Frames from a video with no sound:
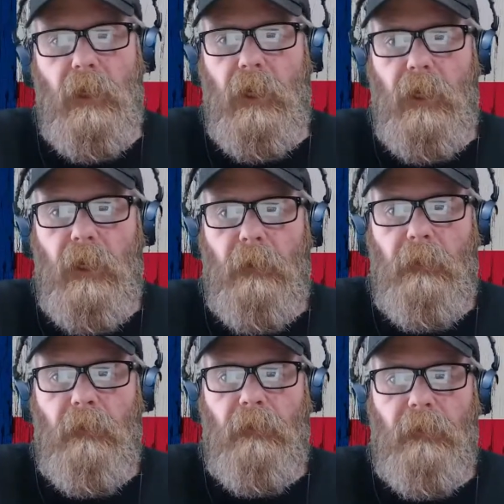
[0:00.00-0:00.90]

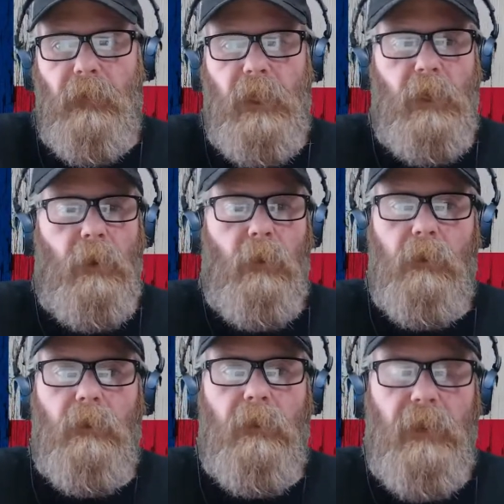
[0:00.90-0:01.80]

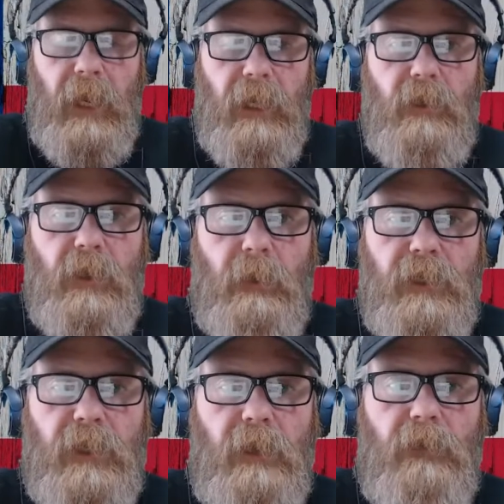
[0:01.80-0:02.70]
Thank you so
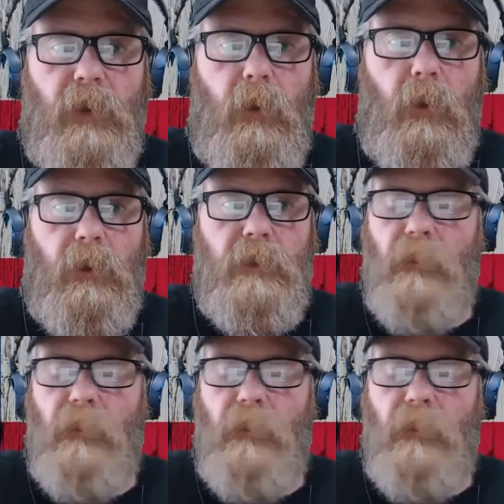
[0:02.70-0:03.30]
much again for your orders.